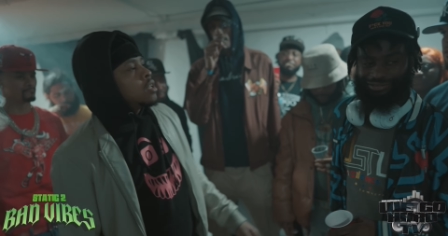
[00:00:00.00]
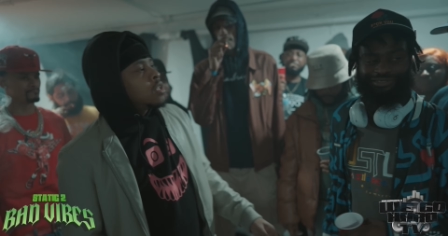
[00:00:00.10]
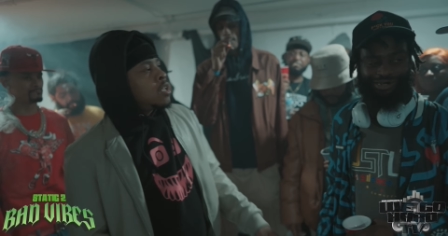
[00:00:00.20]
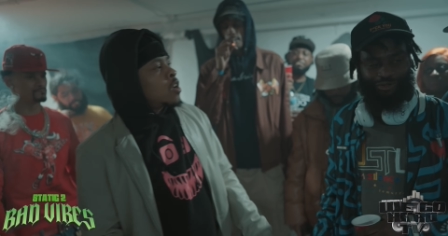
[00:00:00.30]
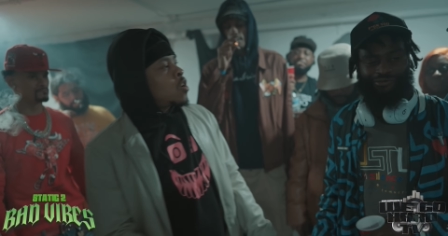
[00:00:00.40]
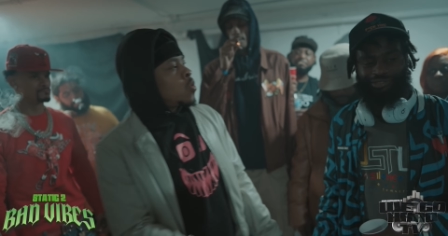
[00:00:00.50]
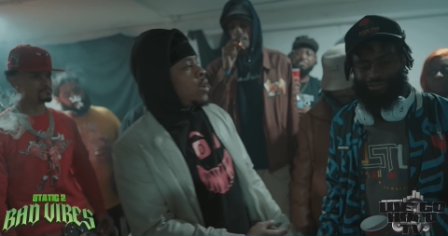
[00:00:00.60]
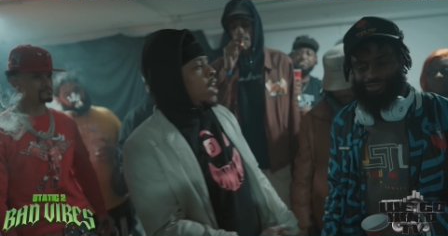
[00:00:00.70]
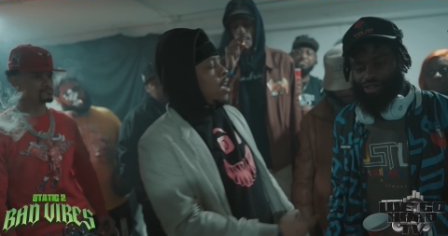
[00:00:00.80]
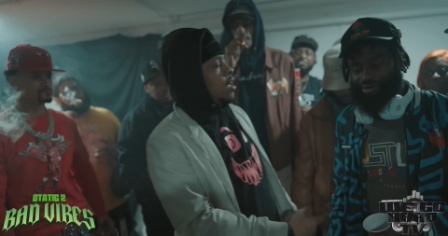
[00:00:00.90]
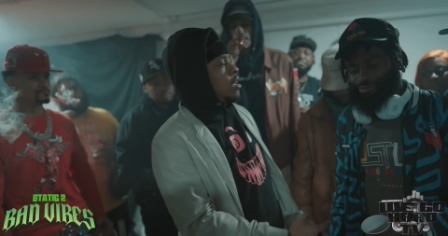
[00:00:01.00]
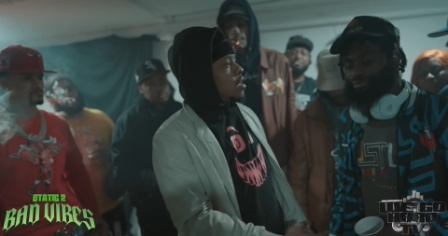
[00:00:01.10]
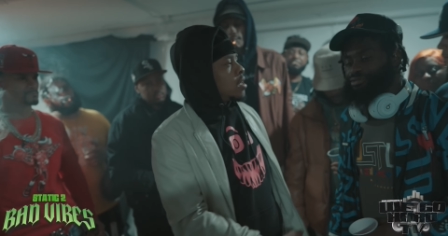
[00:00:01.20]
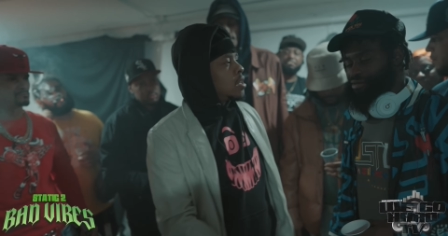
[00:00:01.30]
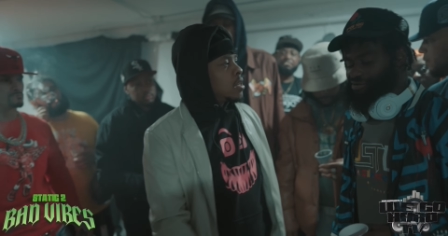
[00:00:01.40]
Your career,
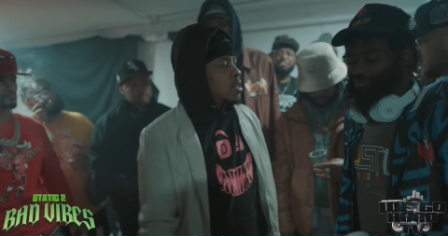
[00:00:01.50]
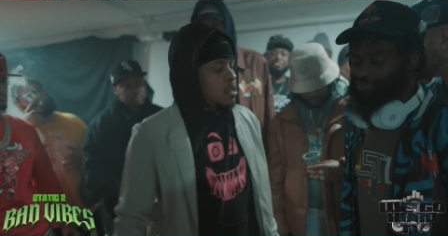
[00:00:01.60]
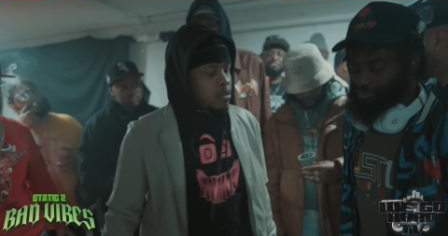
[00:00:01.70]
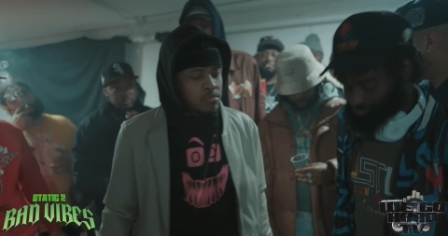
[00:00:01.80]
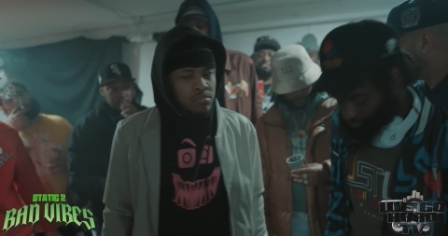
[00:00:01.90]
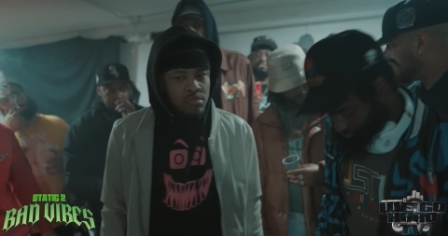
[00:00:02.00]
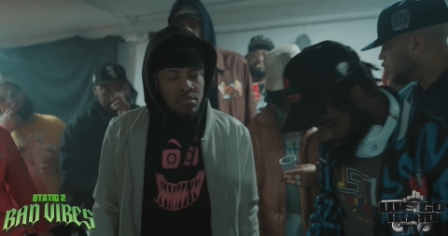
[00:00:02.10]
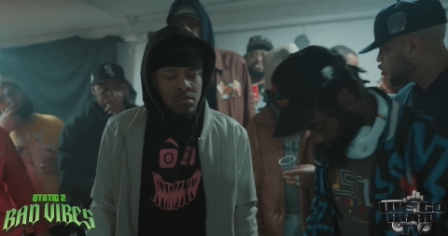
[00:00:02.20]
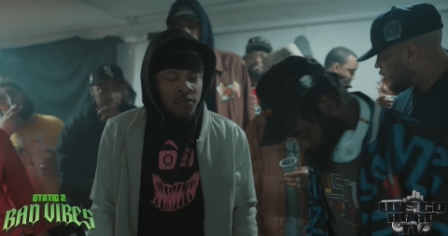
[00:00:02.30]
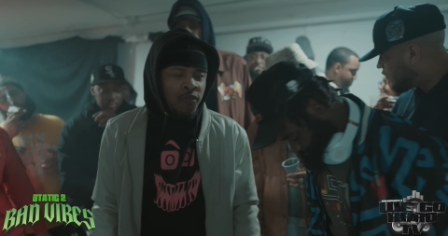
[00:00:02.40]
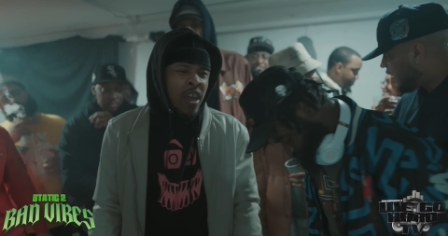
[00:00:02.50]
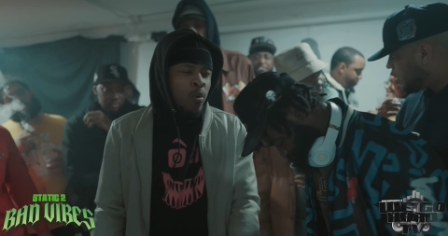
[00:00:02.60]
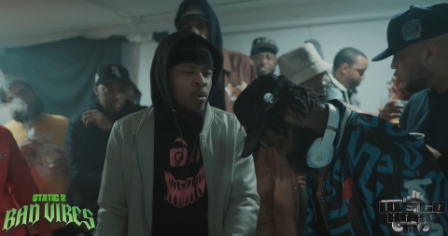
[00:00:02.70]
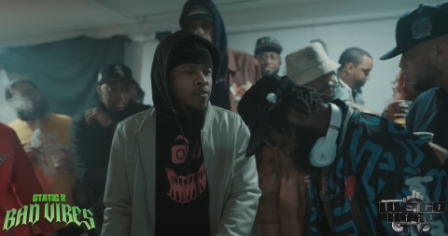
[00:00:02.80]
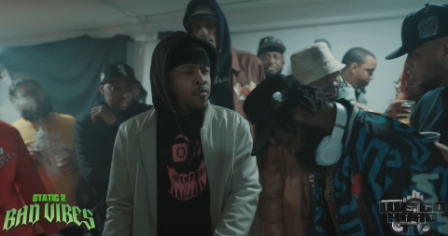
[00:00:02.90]
it's
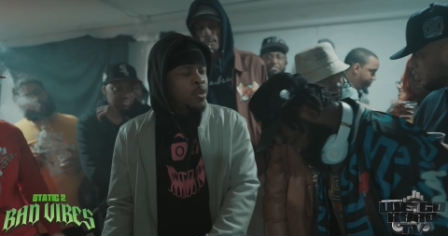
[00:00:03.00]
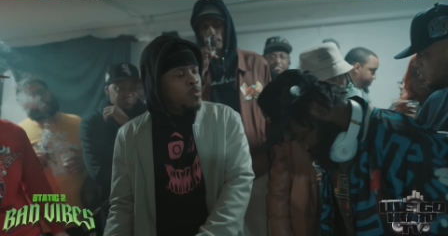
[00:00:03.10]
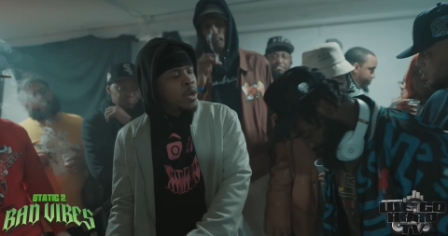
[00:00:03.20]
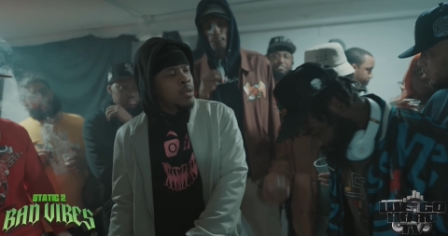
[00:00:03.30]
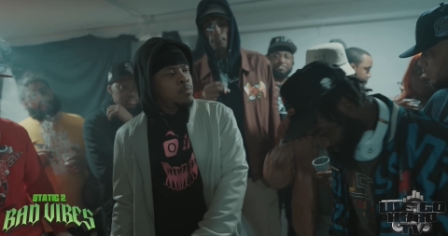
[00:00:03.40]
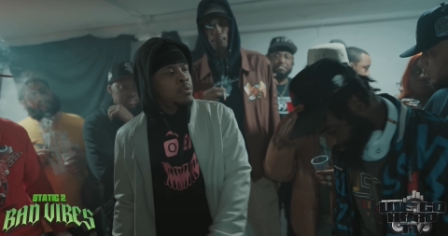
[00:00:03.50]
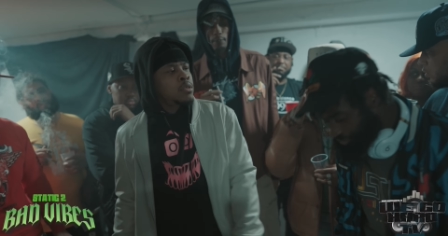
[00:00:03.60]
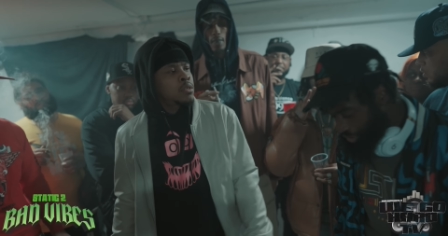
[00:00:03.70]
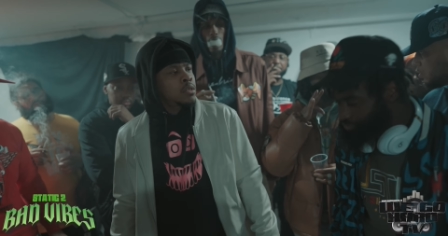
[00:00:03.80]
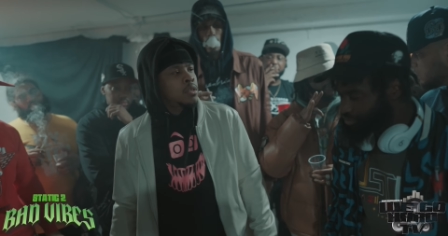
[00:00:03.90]
fake one for the record books.